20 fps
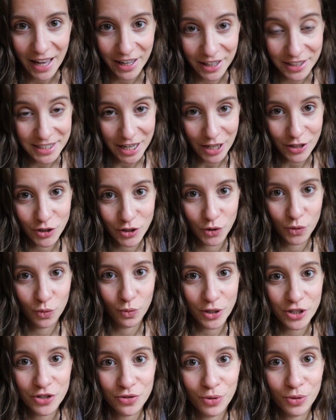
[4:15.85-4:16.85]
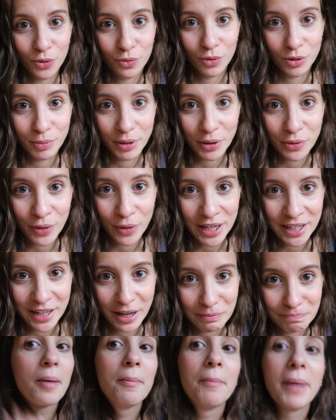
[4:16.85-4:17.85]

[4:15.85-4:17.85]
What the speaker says: and it tells you which route will be greener.